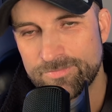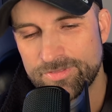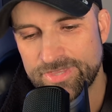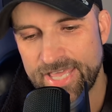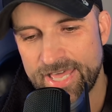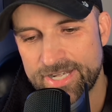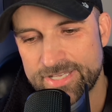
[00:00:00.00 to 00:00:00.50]

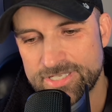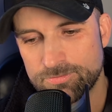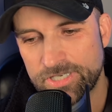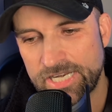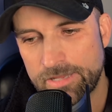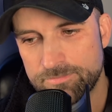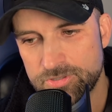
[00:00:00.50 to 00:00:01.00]
That is what
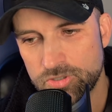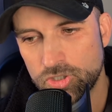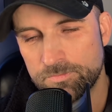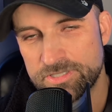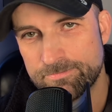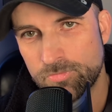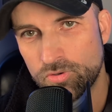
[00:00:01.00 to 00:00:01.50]
it
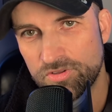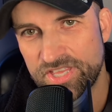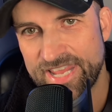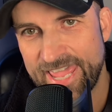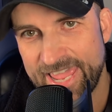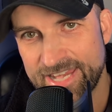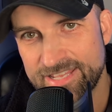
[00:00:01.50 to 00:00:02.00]
absorbs more than
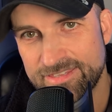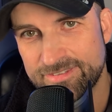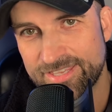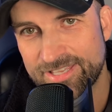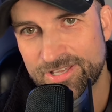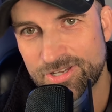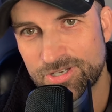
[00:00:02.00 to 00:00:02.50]

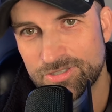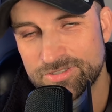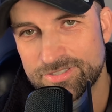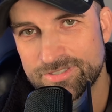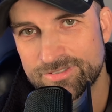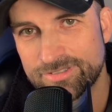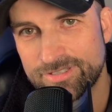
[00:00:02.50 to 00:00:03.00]
anything
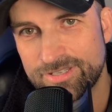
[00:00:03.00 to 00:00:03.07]
else.